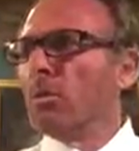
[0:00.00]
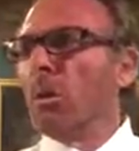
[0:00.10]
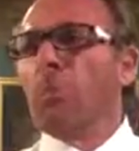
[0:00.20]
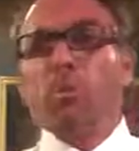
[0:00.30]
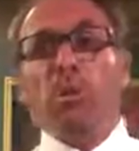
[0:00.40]

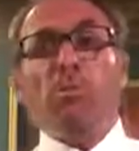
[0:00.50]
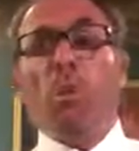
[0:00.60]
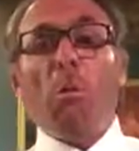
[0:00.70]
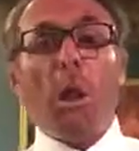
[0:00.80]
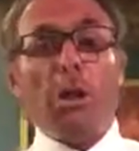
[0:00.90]
The
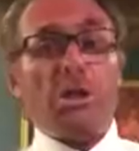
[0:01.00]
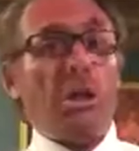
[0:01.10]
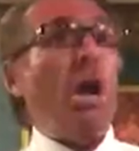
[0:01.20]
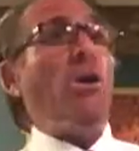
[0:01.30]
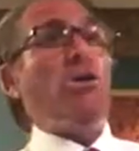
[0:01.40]
people want
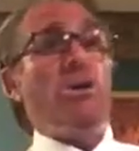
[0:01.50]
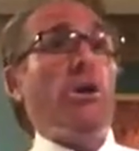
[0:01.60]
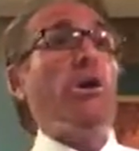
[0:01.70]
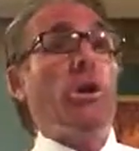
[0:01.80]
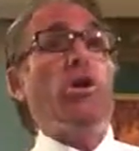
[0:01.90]

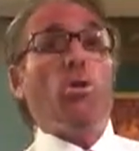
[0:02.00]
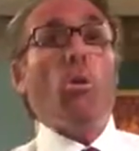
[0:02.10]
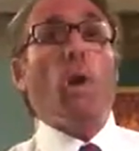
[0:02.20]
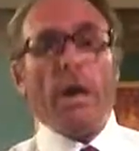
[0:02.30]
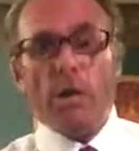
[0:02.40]
Kennedy in the
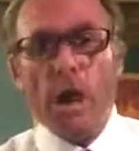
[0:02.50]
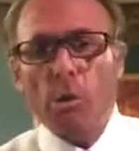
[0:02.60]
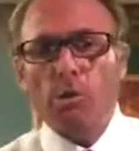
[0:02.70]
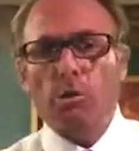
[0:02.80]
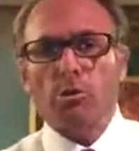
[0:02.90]
White
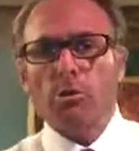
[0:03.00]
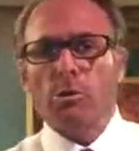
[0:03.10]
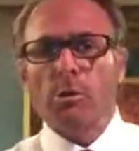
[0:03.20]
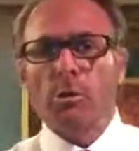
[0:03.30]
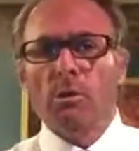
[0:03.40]
House
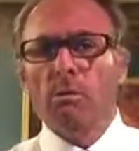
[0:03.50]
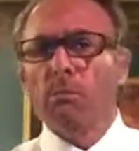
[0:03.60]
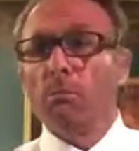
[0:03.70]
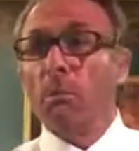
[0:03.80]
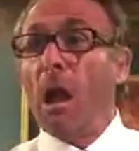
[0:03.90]

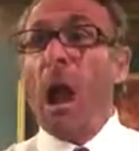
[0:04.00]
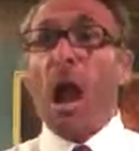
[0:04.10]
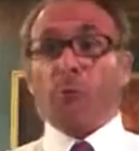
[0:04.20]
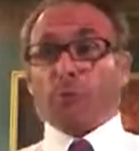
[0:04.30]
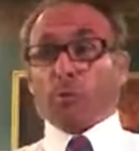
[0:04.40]

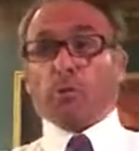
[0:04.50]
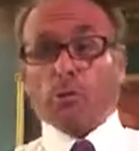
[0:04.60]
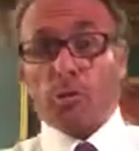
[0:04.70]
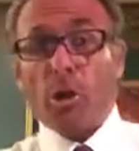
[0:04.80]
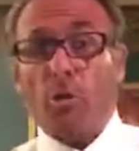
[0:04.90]
after
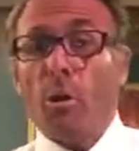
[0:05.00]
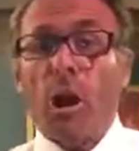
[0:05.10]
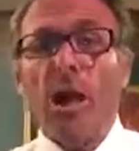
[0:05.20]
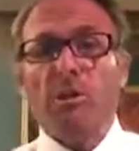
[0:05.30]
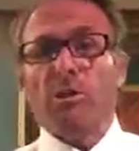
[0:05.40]

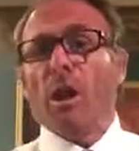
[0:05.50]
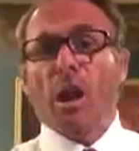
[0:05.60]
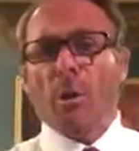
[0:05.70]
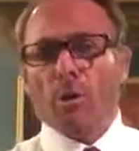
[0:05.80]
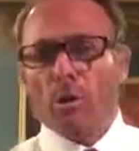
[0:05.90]
General
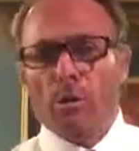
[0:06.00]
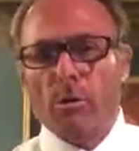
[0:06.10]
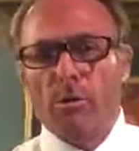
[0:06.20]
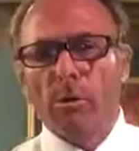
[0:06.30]
Eisenhower.